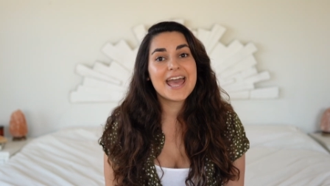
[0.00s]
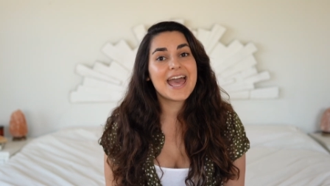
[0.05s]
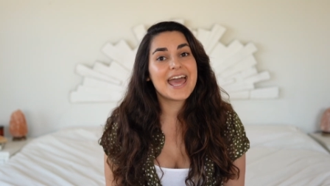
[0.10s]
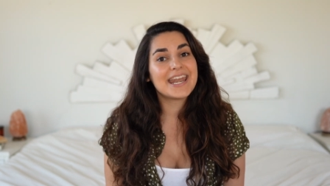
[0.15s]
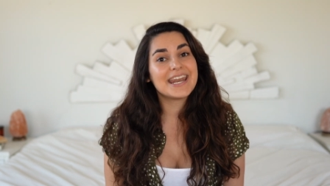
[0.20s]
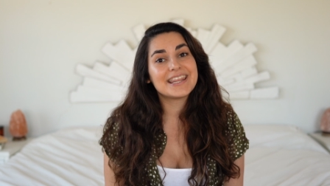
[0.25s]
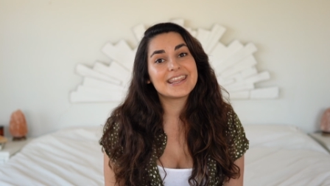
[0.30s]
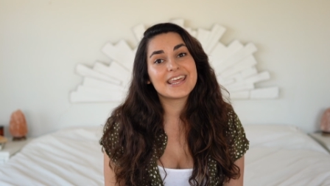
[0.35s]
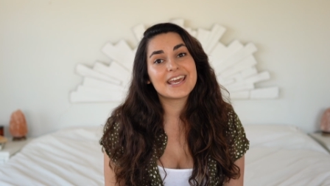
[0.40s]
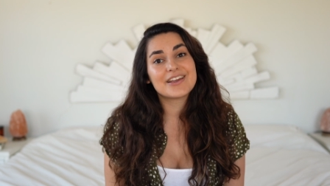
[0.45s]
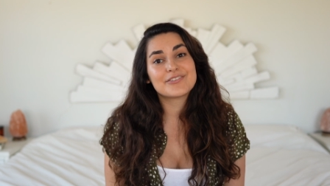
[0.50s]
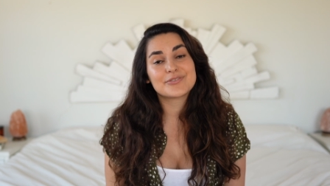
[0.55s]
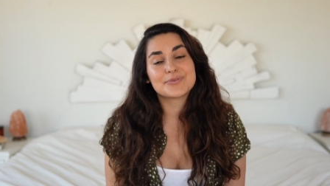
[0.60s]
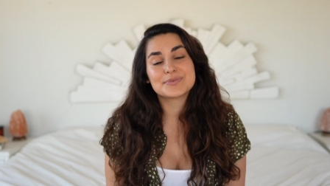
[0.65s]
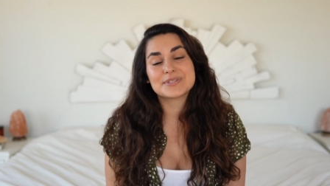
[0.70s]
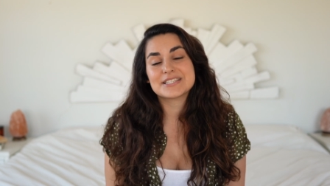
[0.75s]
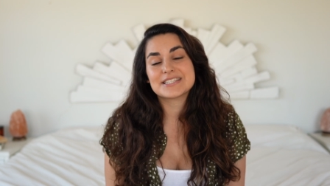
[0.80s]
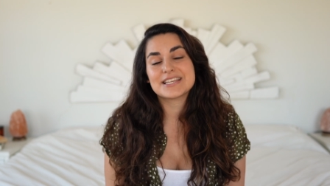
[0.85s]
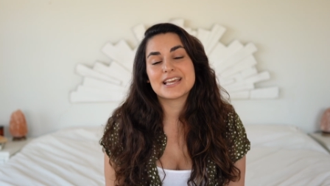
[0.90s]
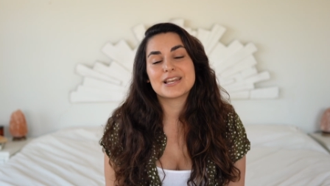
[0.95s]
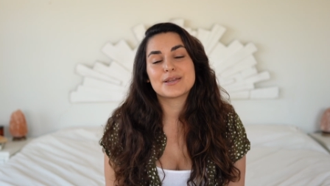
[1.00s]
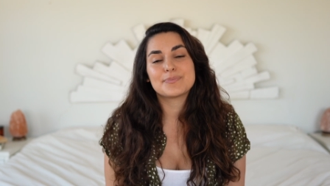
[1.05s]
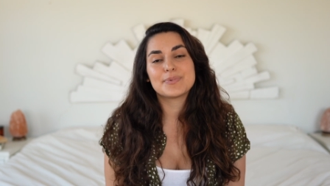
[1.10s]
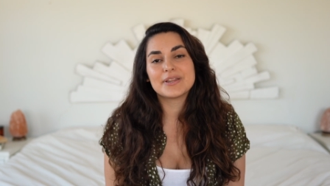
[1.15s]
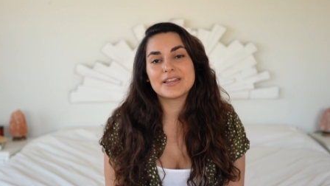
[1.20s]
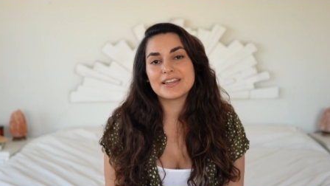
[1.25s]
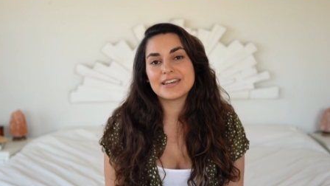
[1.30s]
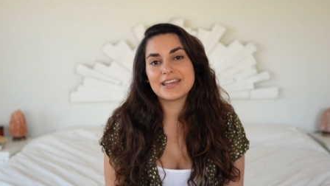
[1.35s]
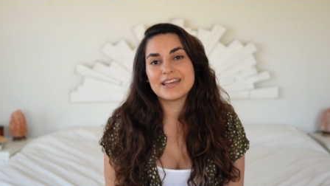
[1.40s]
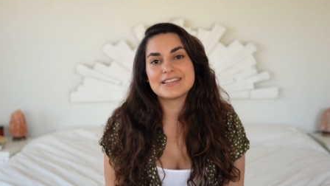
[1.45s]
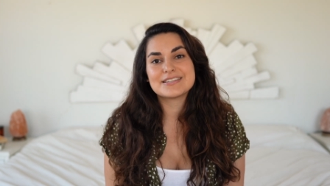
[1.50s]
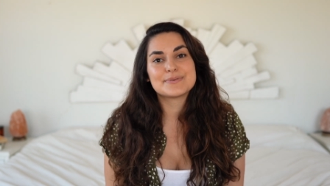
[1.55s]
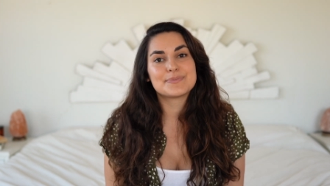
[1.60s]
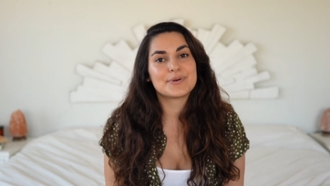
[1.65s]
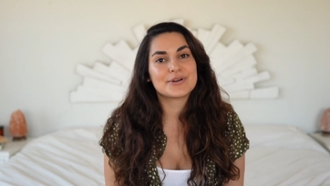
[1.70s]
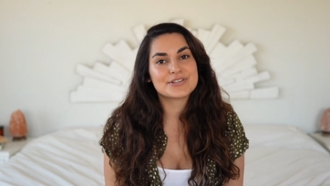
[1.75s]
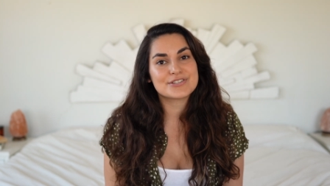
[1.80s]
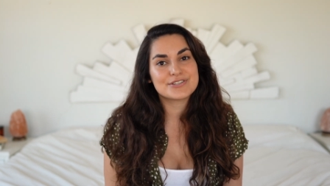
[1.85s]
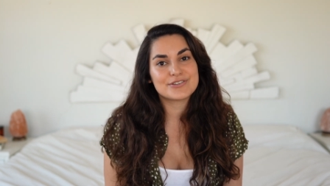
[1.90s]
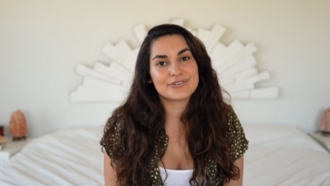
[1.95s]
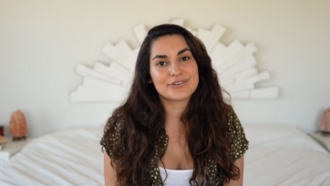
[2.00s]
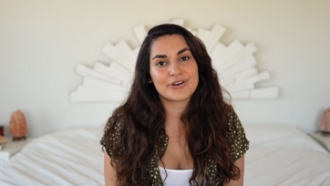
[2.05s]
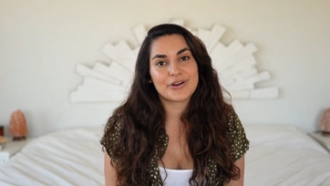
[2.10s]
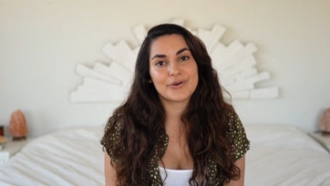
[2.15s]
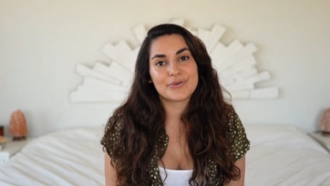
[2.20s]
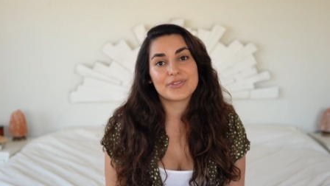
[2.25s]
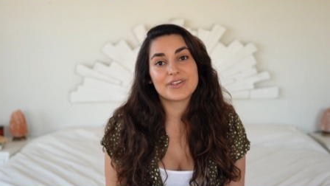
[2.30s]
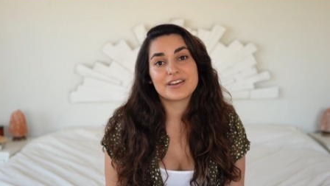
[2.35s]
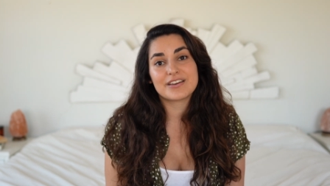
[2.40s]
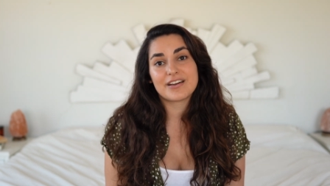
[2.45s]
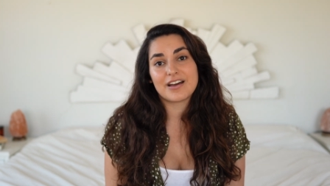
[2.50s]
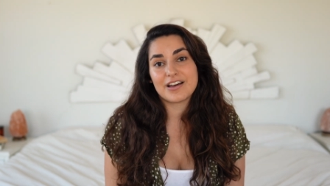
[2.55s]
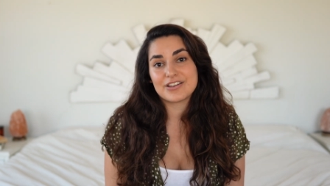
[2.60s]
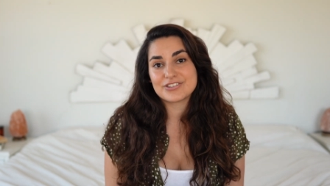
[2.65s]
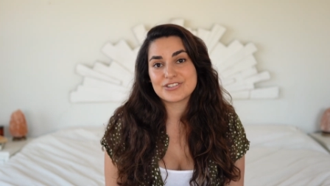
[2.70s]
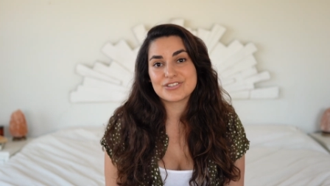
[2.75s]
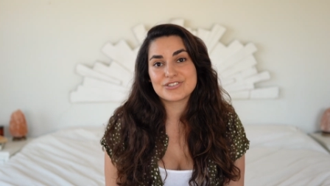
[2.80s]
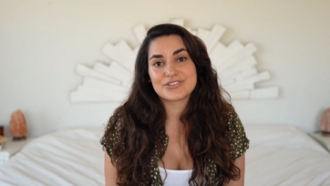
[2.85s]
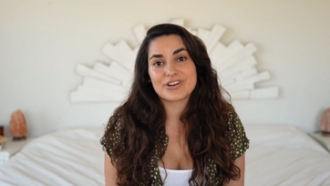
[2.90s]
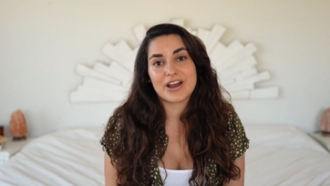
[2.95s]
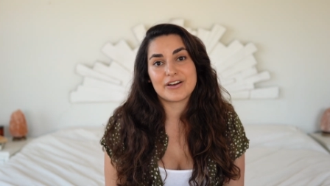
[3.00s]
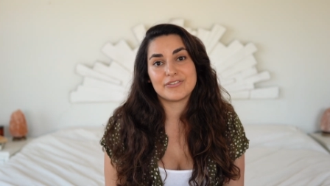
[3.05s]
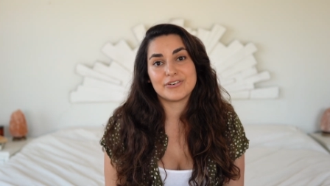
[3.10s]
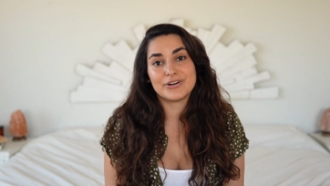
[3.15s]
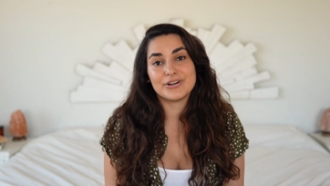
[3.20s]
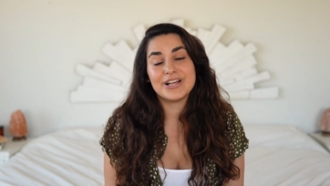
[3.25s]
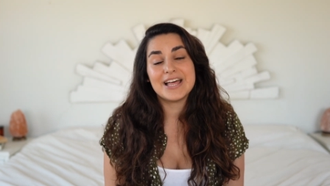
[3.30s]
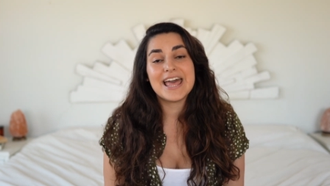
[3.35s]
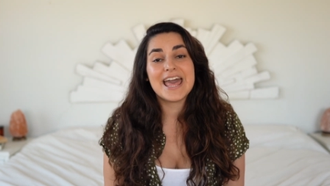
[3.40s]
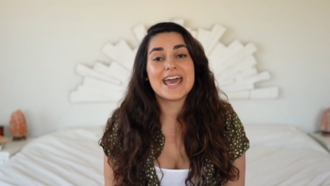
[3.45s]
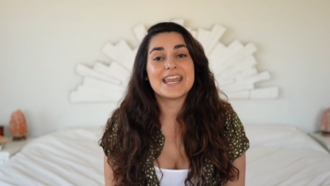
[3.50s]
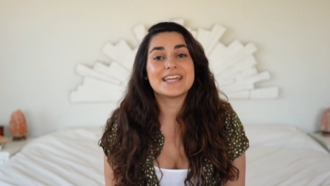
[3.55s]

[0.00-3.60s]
anything from sustainability to personal growth and conscious travel.